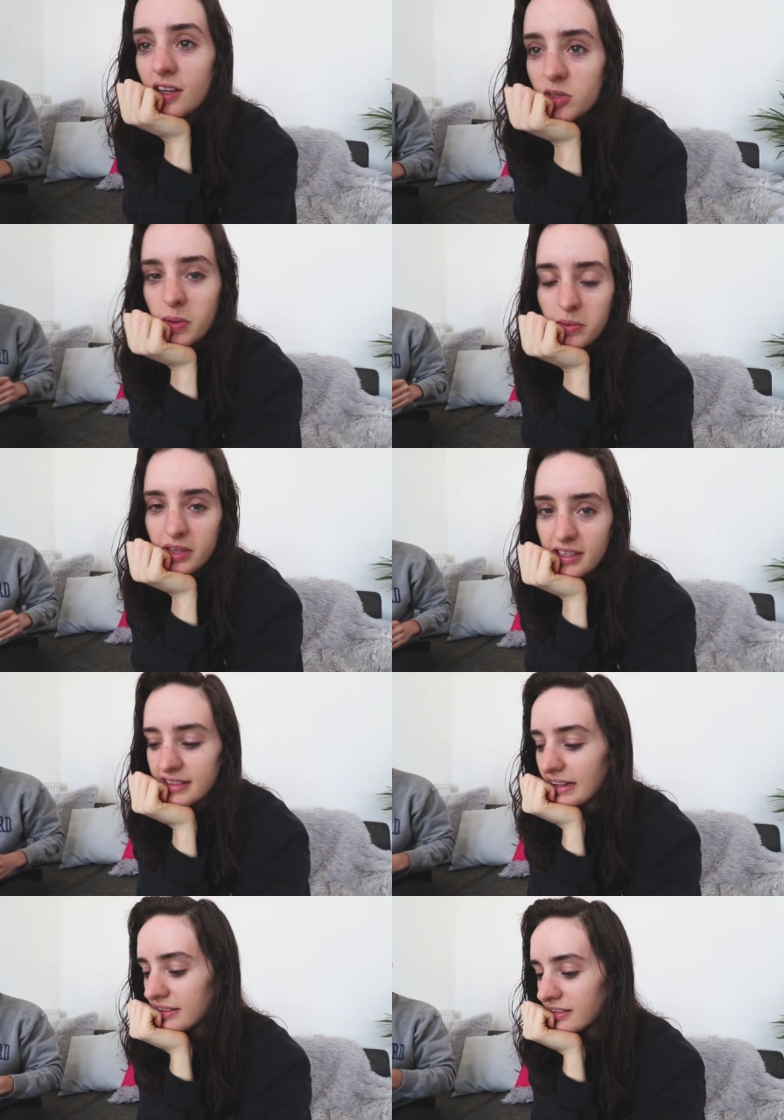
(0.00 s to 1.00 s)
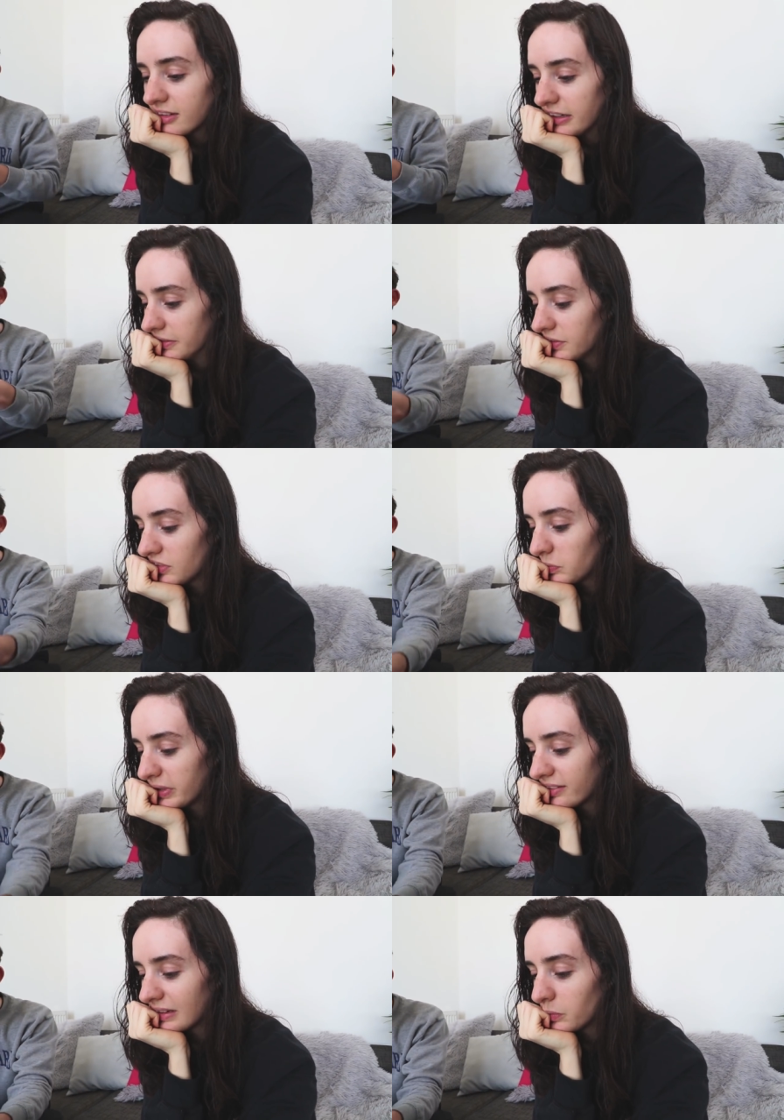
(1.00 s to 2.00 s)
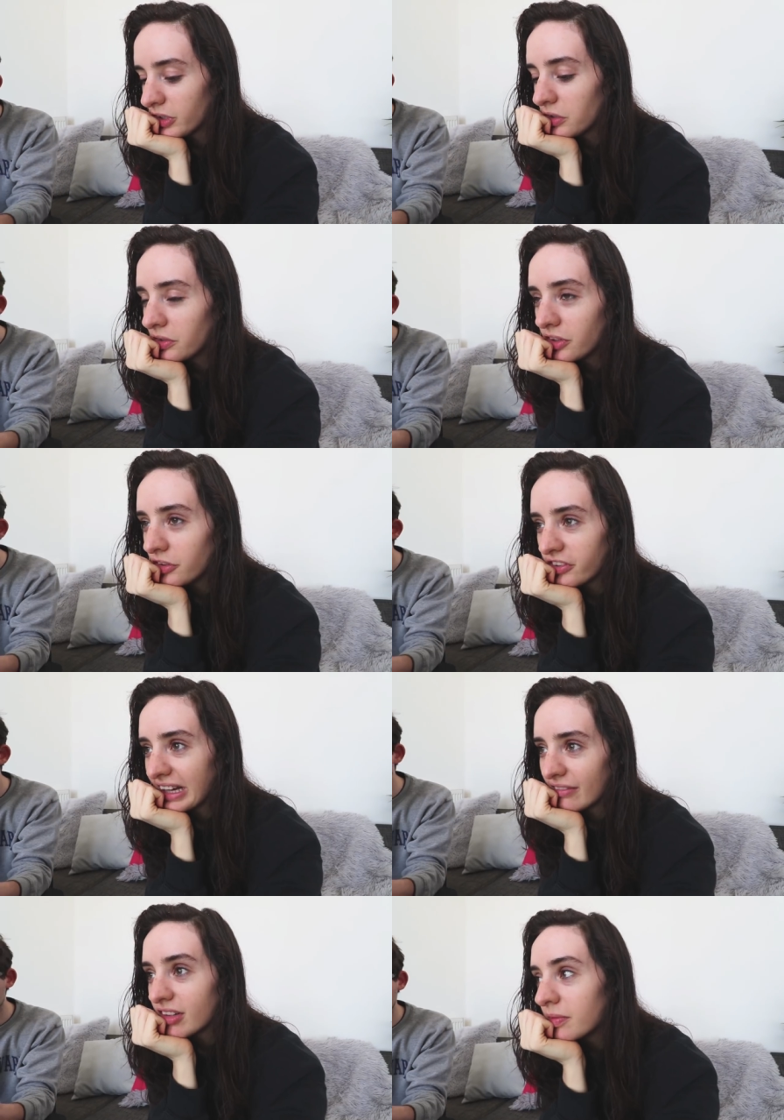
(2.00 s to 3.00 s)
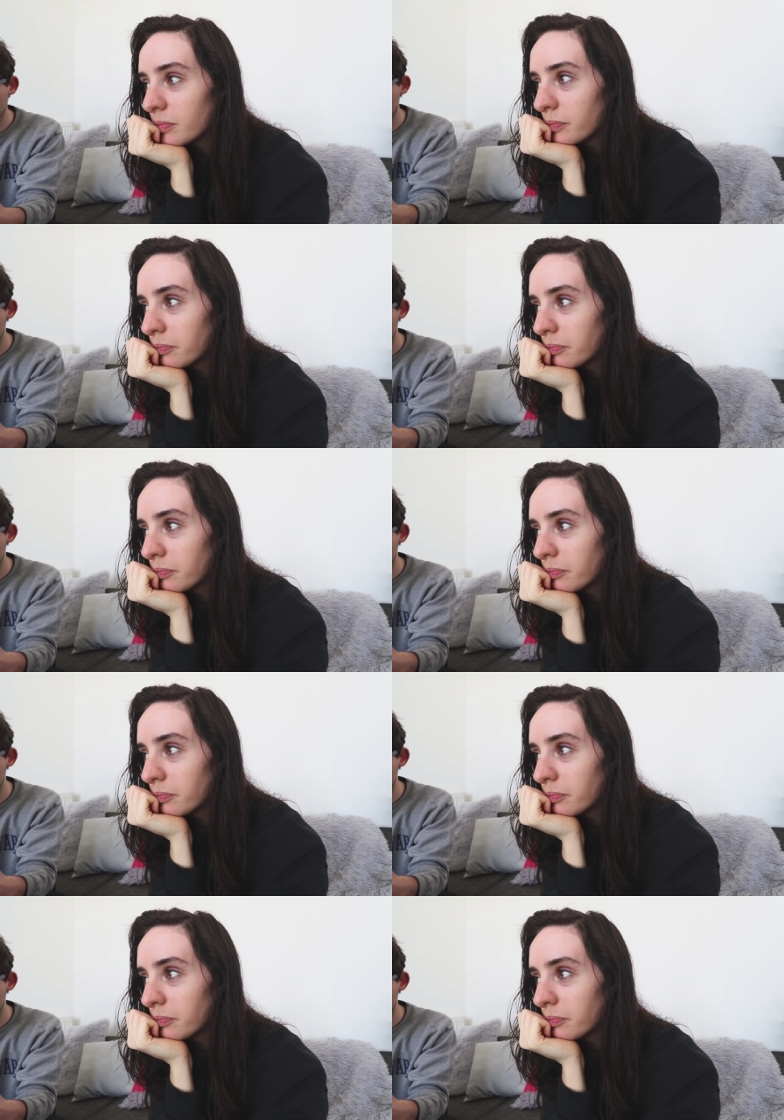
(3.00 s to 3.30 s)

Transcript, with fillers: loads of people think salads are gross, but it's like, well, you, you just haven't